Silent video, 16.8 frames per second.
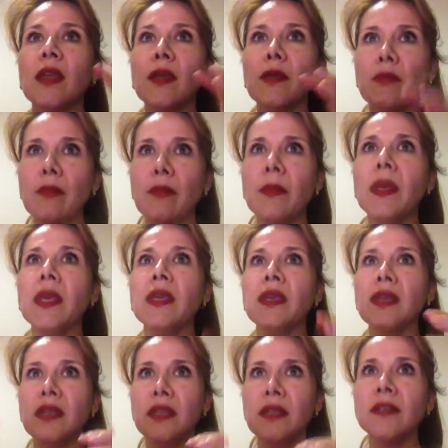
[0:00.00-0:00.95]

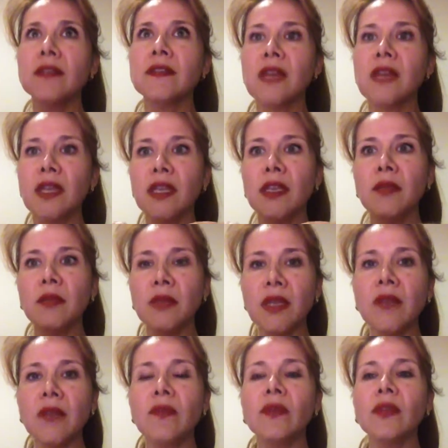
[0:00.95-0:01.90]
making and designing
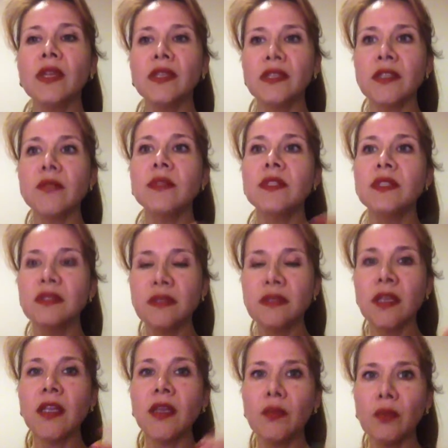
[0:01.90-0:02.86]
meaningful activities
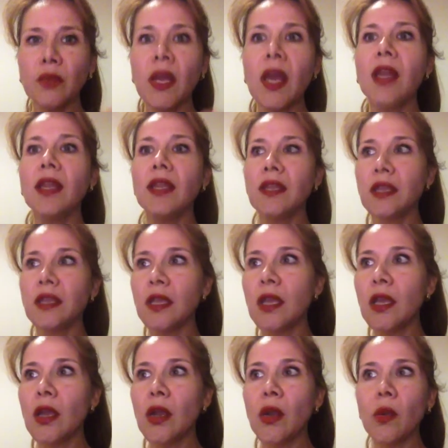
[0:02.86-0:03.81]
that in reality
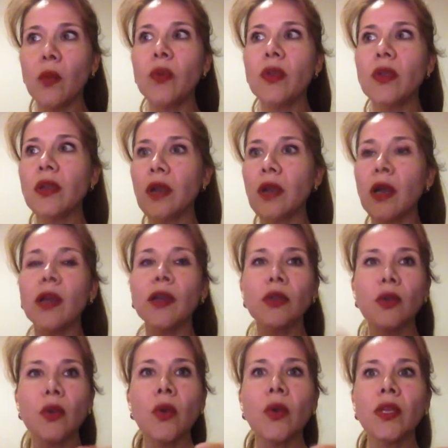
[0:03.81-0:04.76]
we are
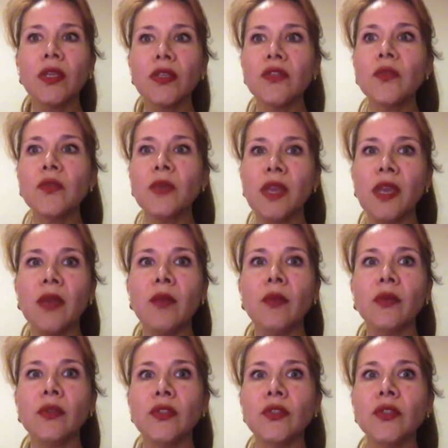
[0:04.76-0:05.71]
going to be
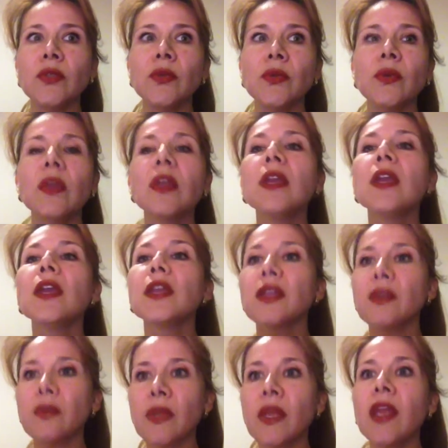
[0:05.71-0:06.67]
able to
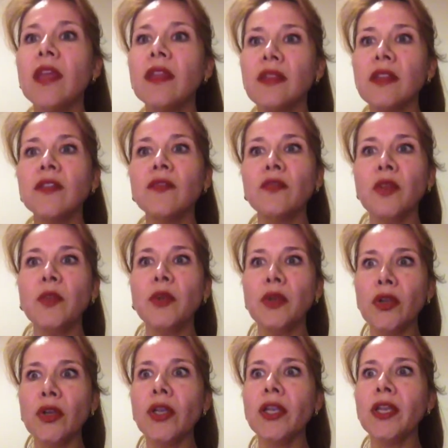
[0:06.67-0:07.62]
create this flipper
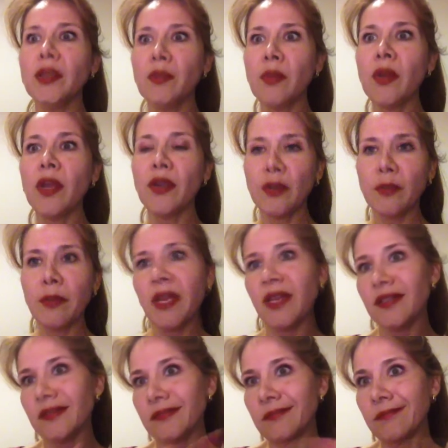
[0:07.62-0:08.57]
learning
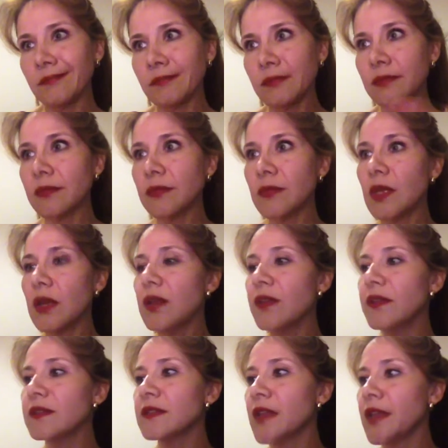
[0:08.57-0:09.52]
environment.
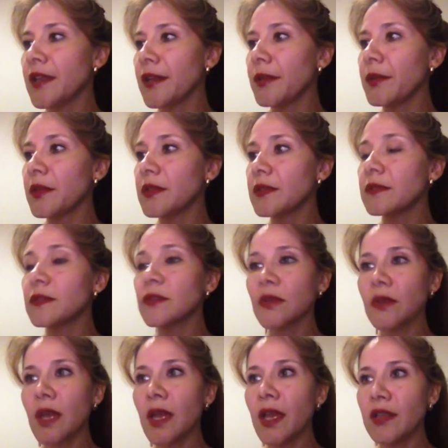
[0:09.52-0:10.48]
Okay, that's kind of obvious,
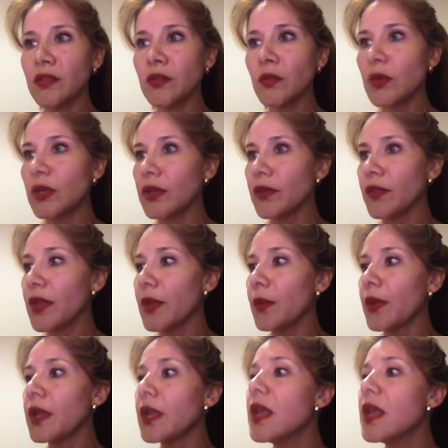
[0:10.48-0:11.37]
so I had to work on that one.